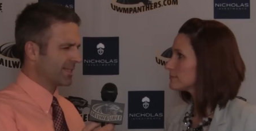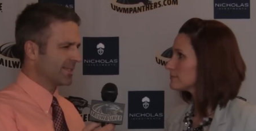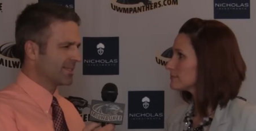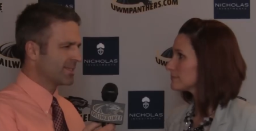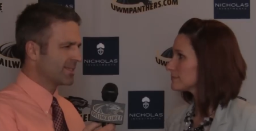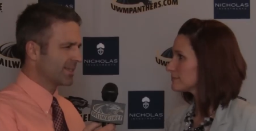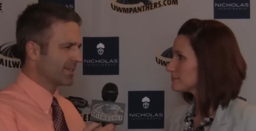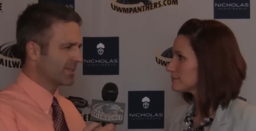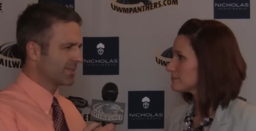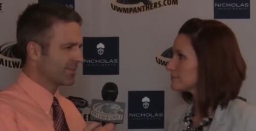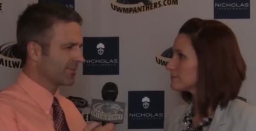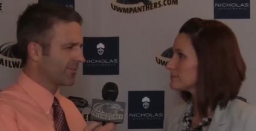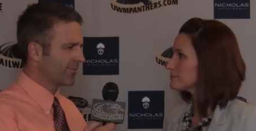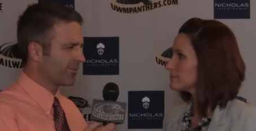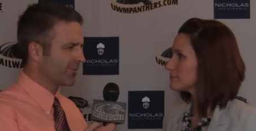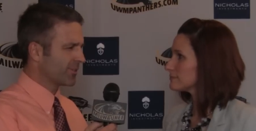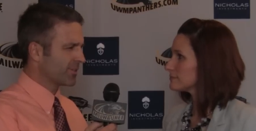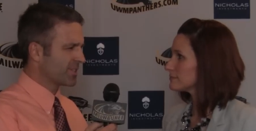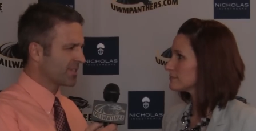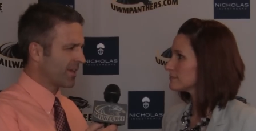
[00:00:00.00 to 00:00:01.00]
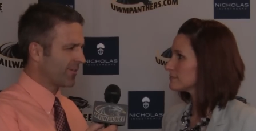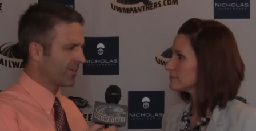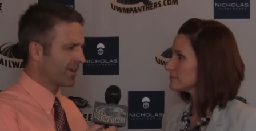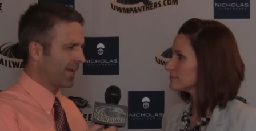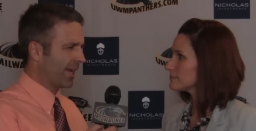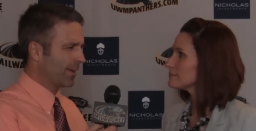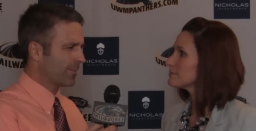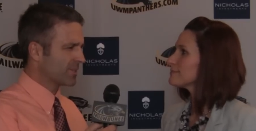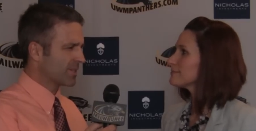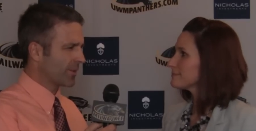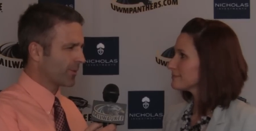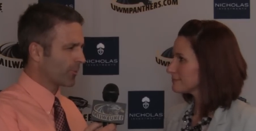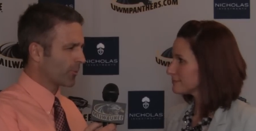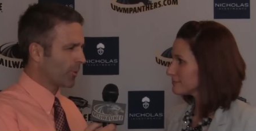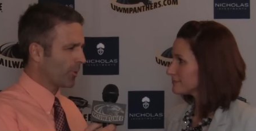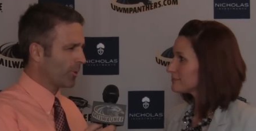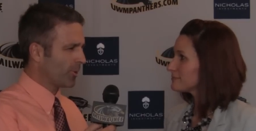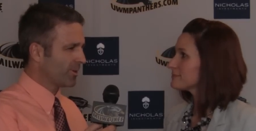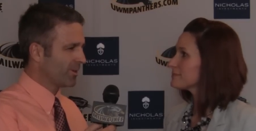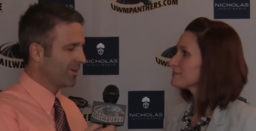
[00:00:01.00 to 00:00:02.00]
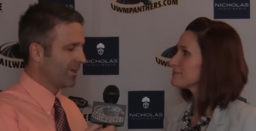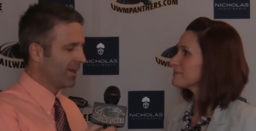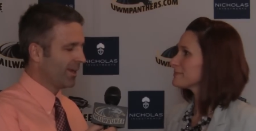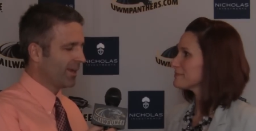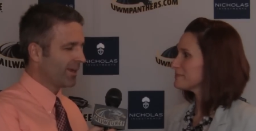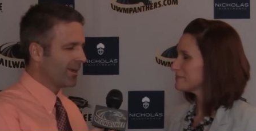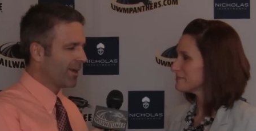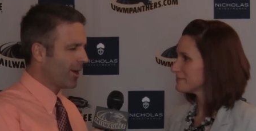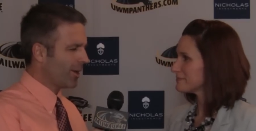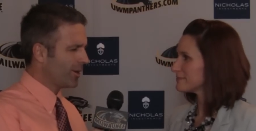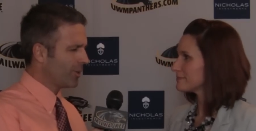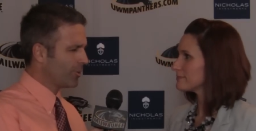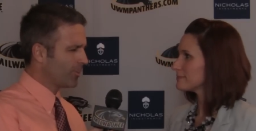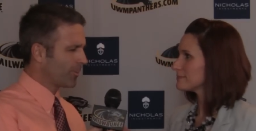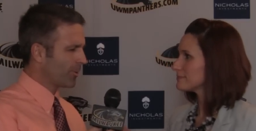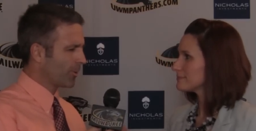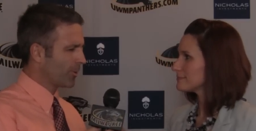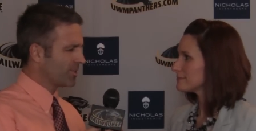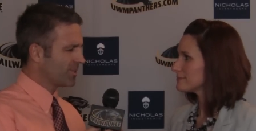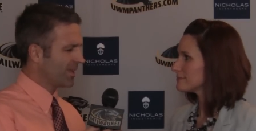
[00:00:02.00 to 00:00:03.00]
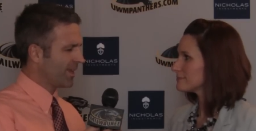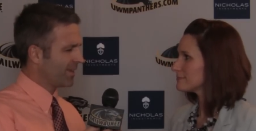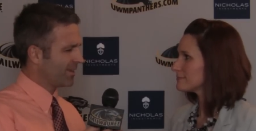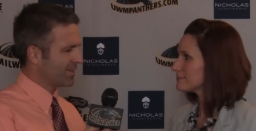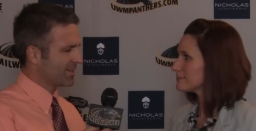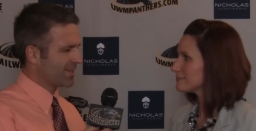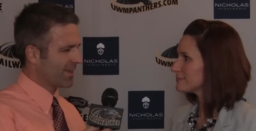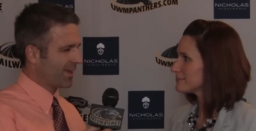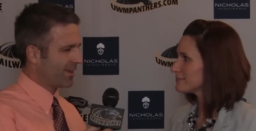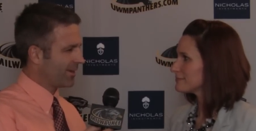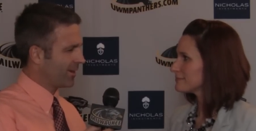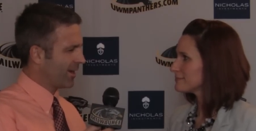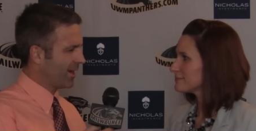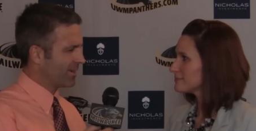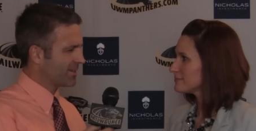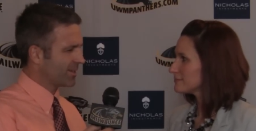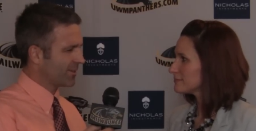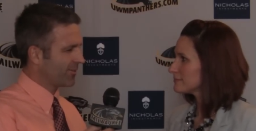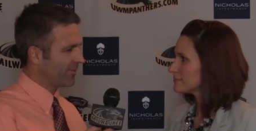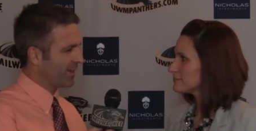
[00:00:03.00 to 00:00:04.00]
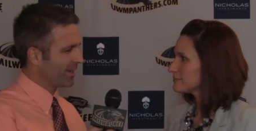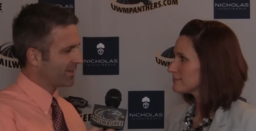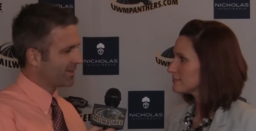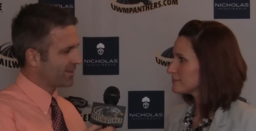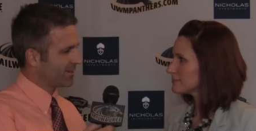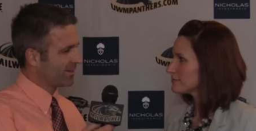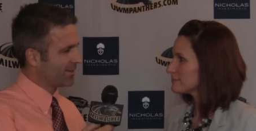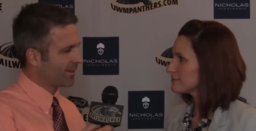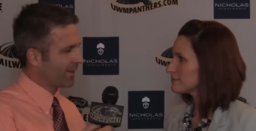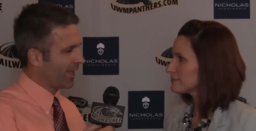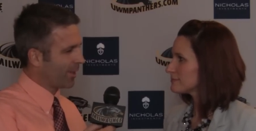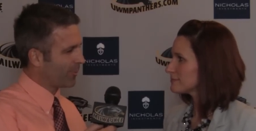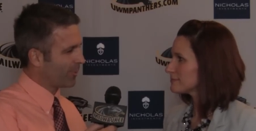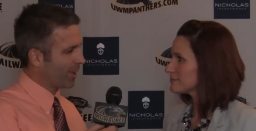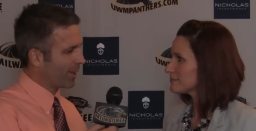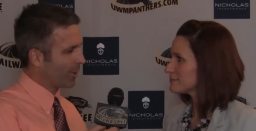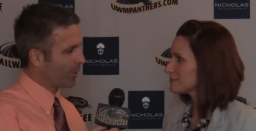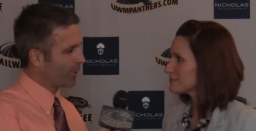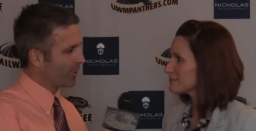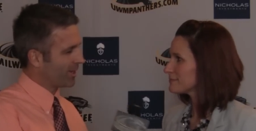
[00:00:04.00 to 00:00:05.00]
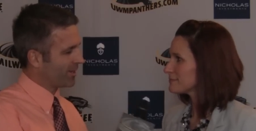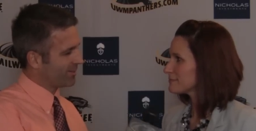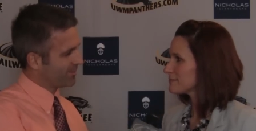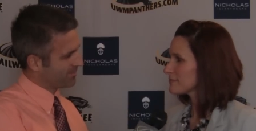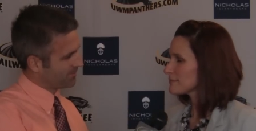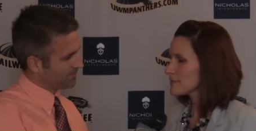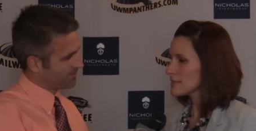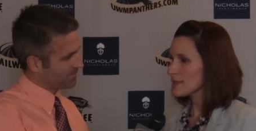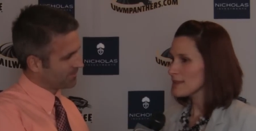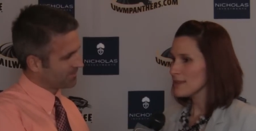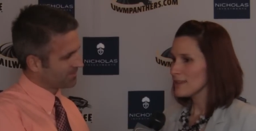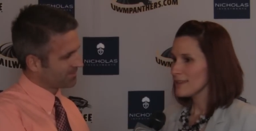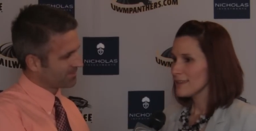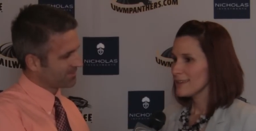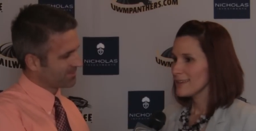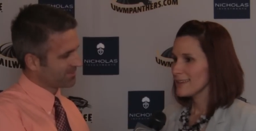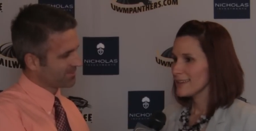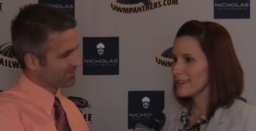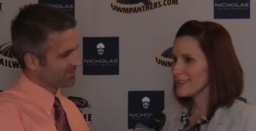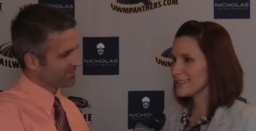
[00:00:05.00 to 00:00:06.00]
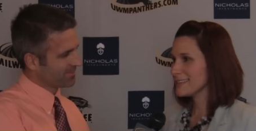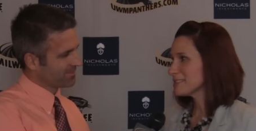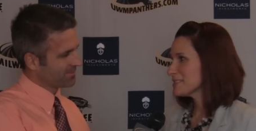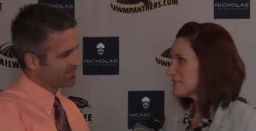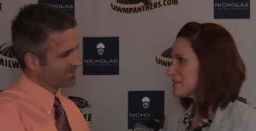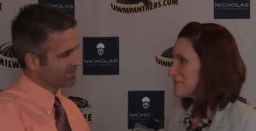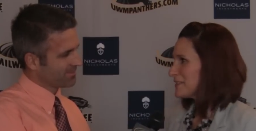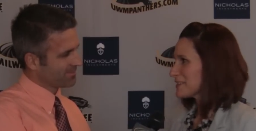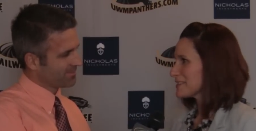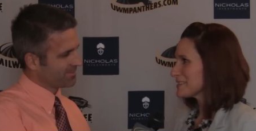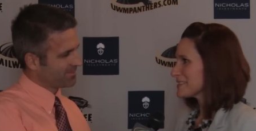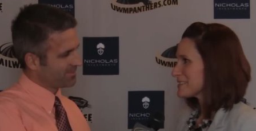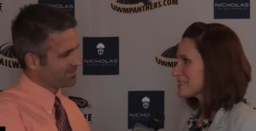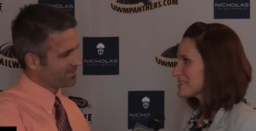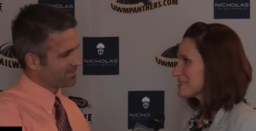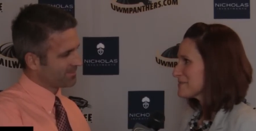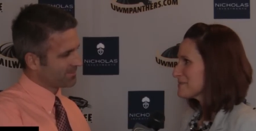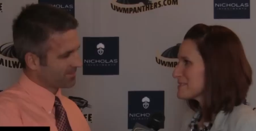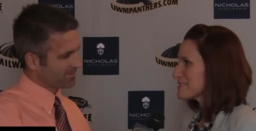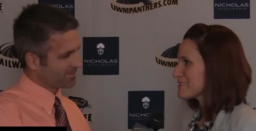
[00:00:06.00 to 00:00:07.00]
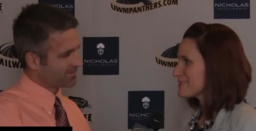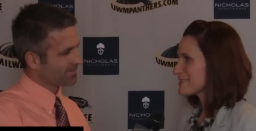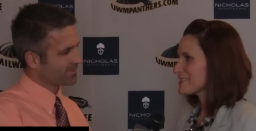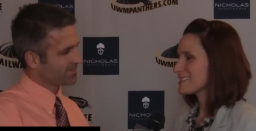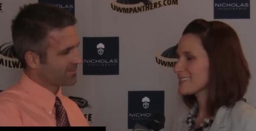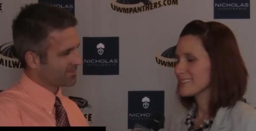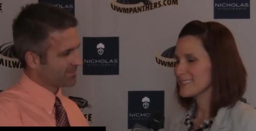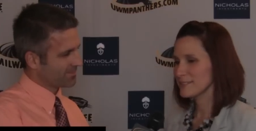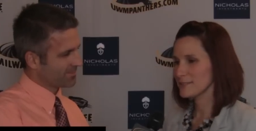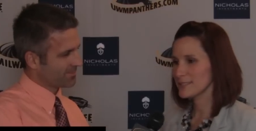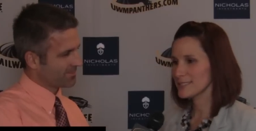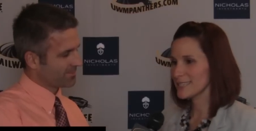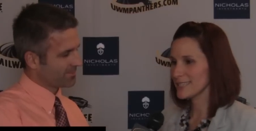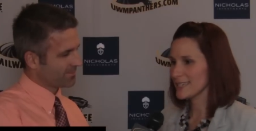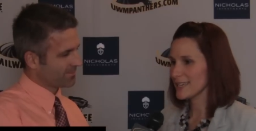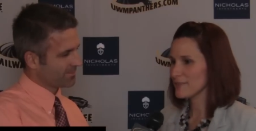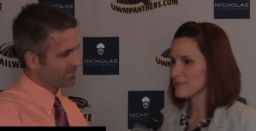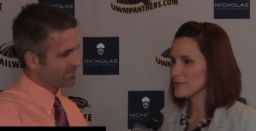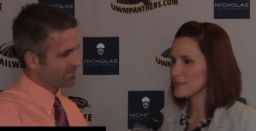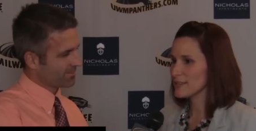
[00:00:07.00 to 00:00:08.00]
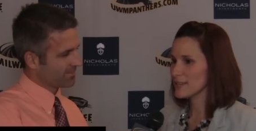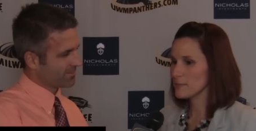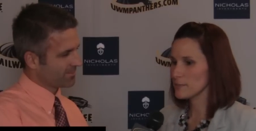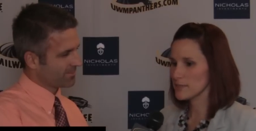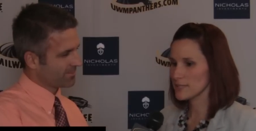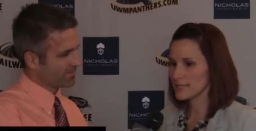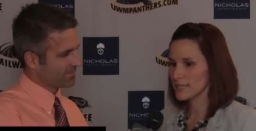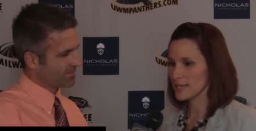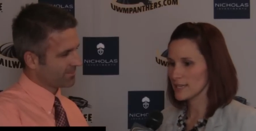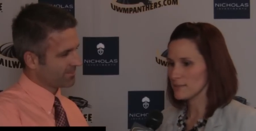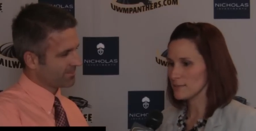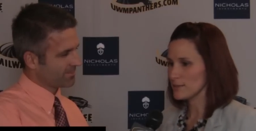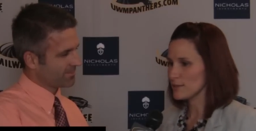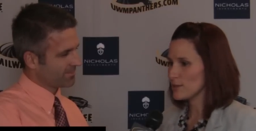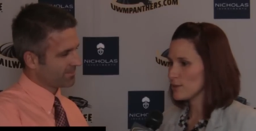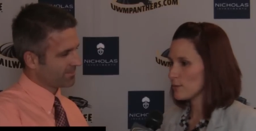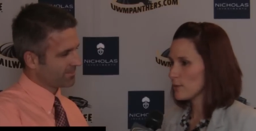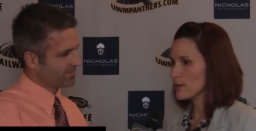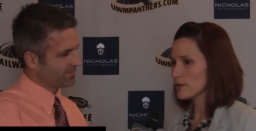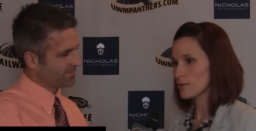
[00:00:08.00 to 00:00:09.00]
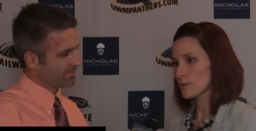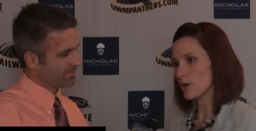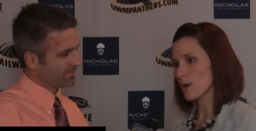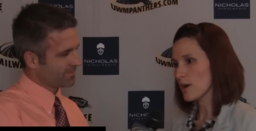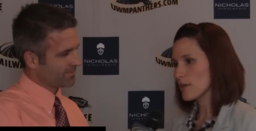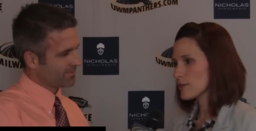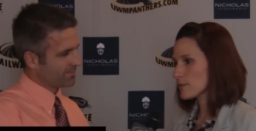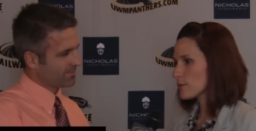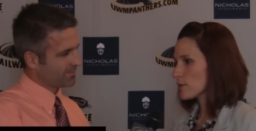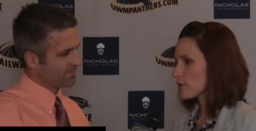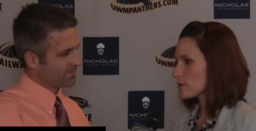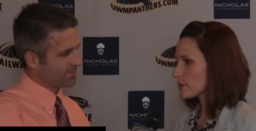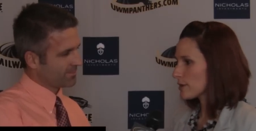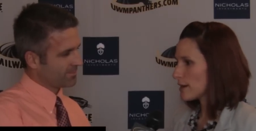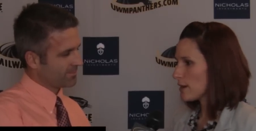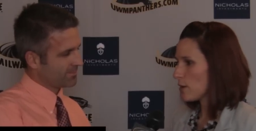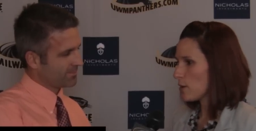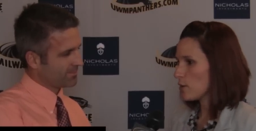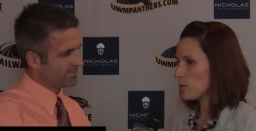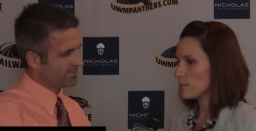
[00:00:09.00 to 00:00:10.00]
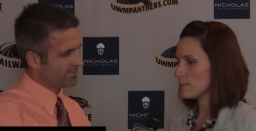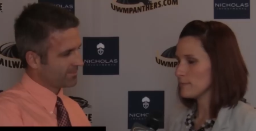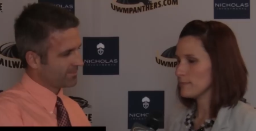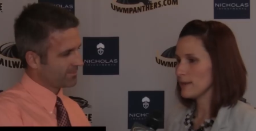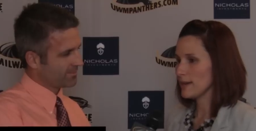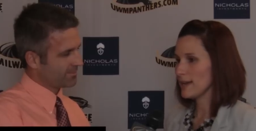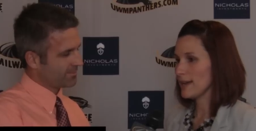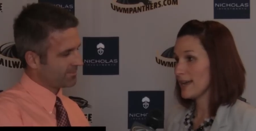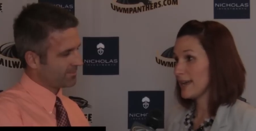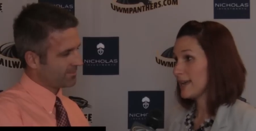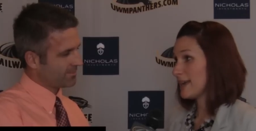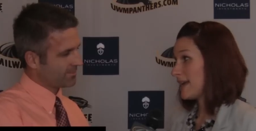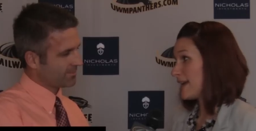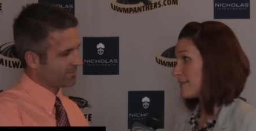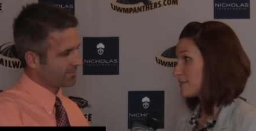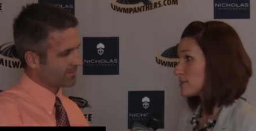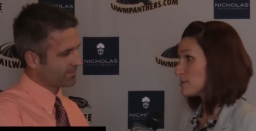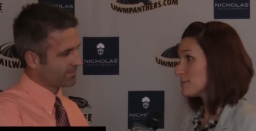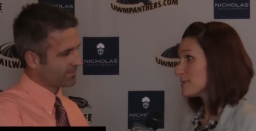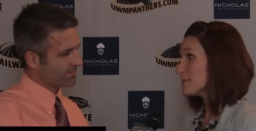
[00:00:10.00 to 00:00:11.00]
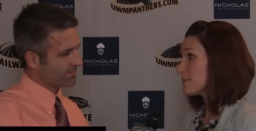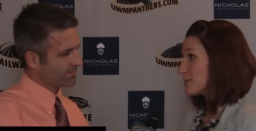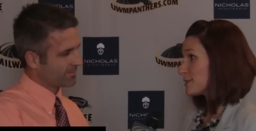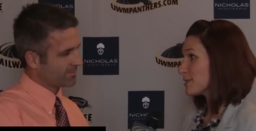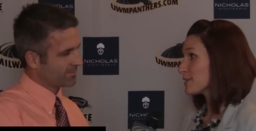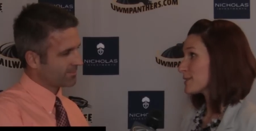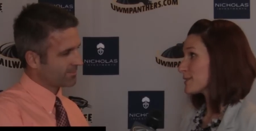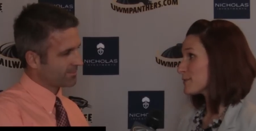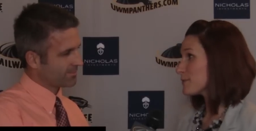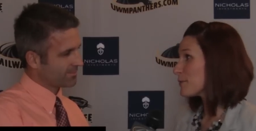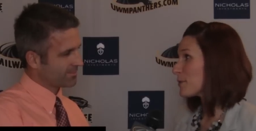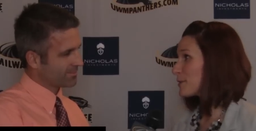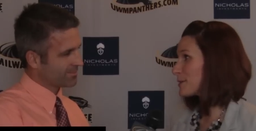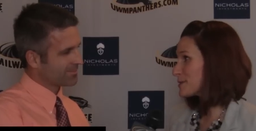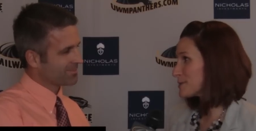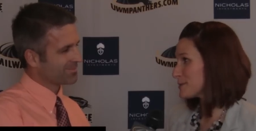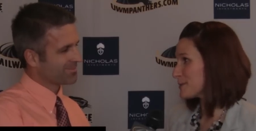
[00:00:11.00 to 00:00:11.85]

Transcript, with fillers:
Speaker 1: it six of first seven games on the road. Mm-hmm. How do you approach that? Does that you know, how does it affect uh, the game plan going in?
Speaker 2: It doesn't affect us. We, we, we take every game the same, you know, whether we're on the road or at home. I, I have to admit, we're looking forward